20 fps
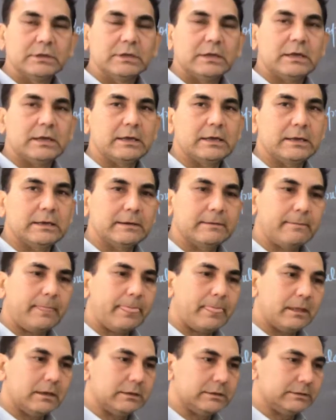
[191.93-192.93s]

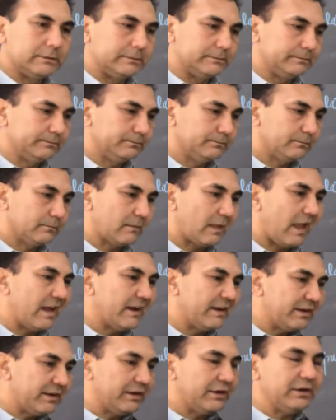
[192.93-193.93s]

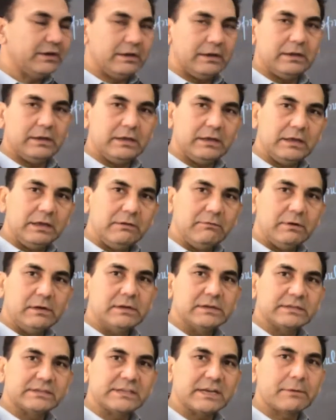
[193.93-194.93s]
and he will
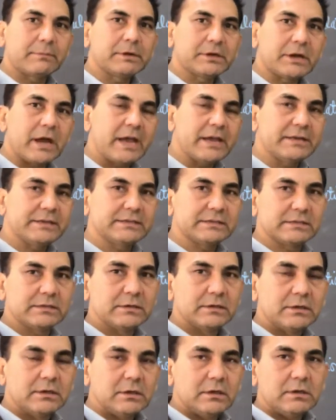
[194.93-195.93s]
segmentize
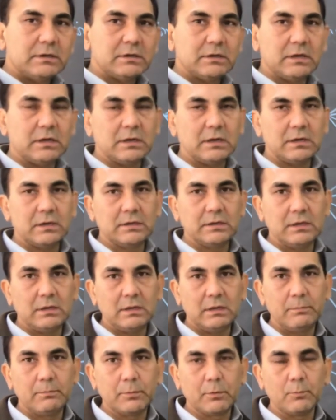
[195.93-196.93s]

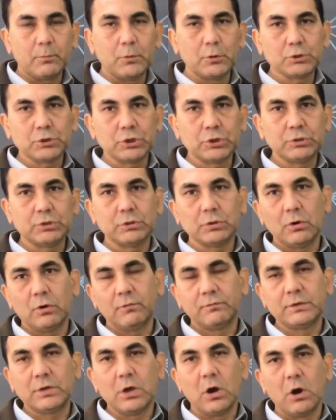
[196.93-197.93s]
the proportion
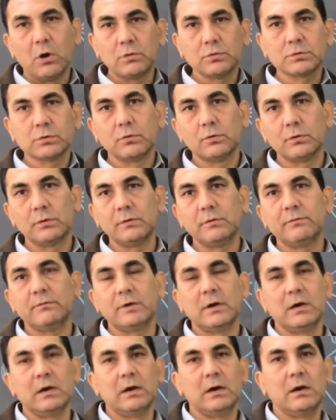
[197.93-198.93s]
of the household
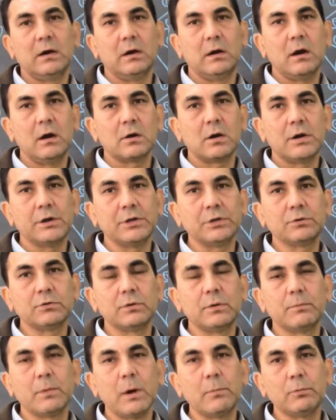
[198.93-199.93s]
according to the
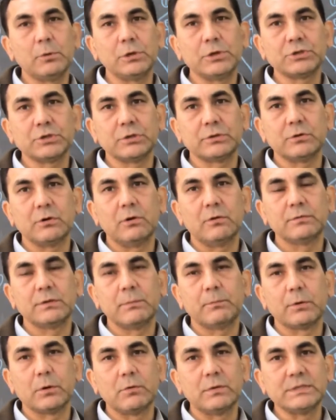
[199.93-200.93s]
population of the
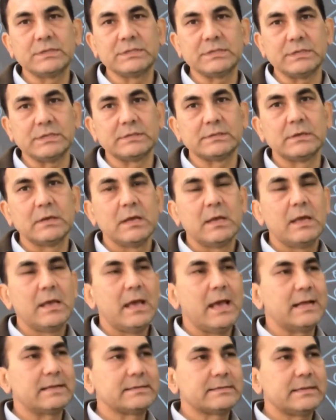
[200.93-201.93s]
provinces,
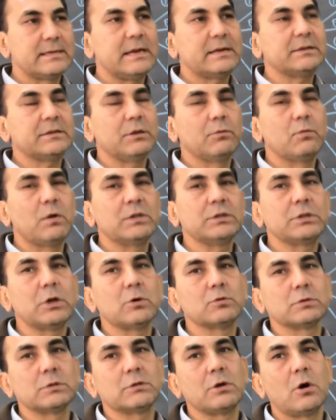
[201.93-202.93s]
and select the
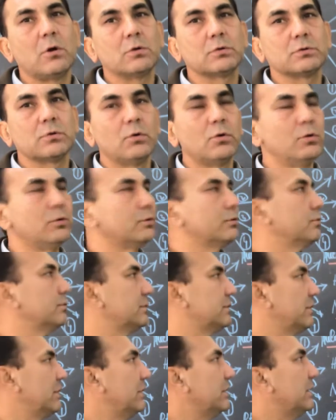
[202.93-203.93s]
1,000 household to
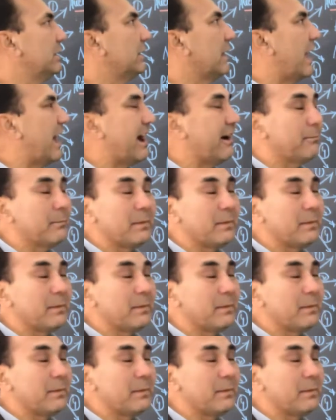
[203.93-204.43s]
see the